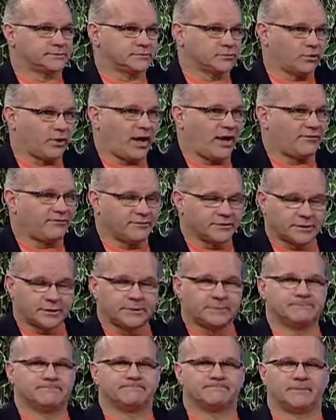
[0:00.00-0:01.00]

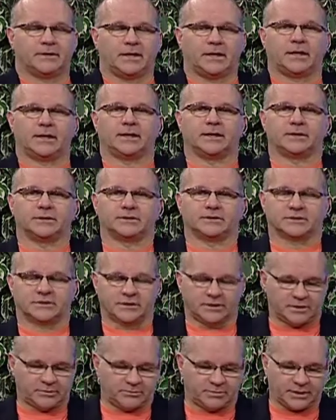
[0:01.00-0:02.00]
graphic. It's
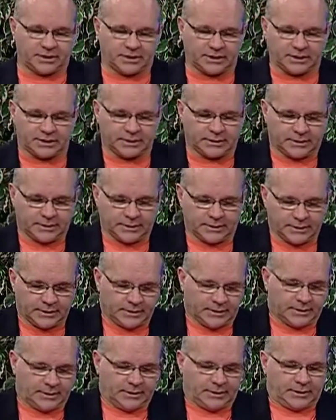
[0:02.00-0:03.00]
going to be
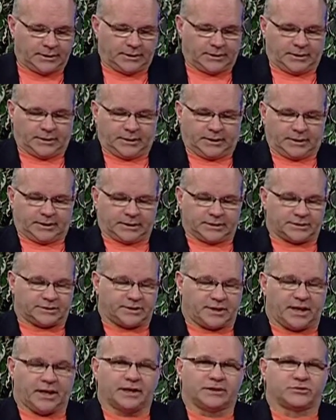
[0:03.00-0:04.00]

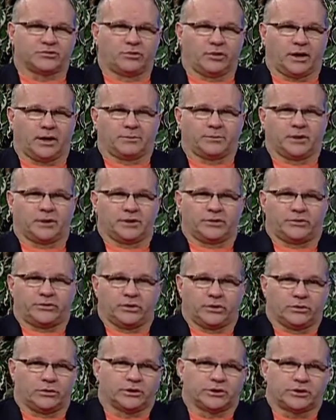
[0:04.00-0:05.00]
intense. What I'm going to
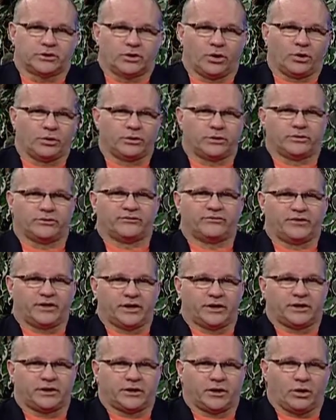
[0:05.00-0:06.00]
do is show you a
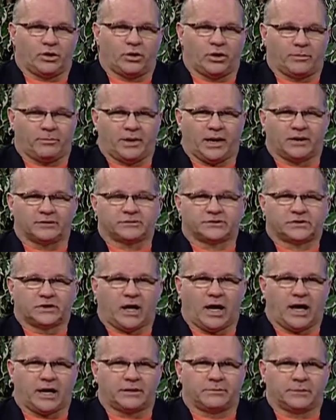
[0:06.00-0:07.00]
video about
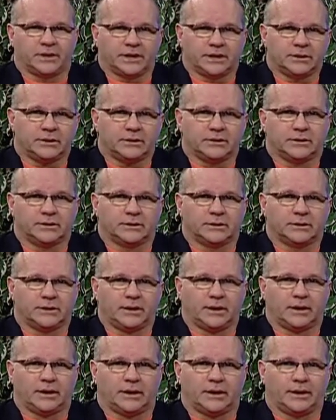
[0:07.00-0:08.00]
sodomy
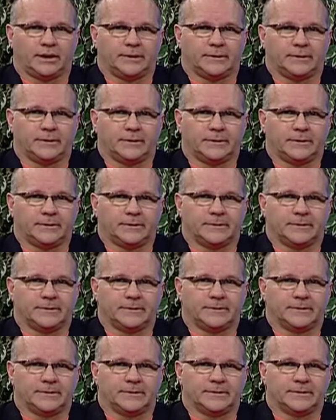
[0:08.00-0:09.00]

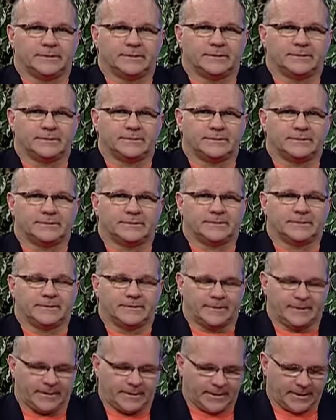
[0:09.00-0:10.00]
and
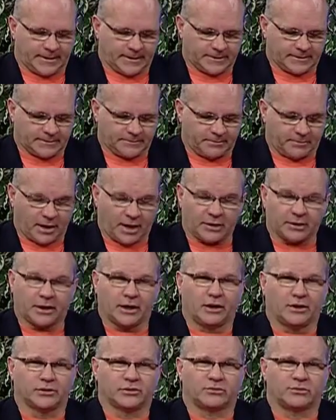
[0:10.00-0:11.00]
about
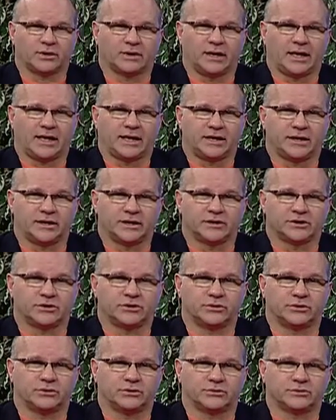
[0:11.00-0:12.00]
health-related
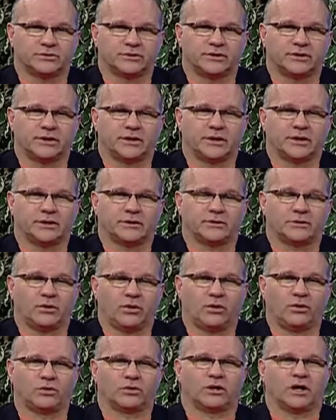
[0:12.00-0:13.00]
issues, the whole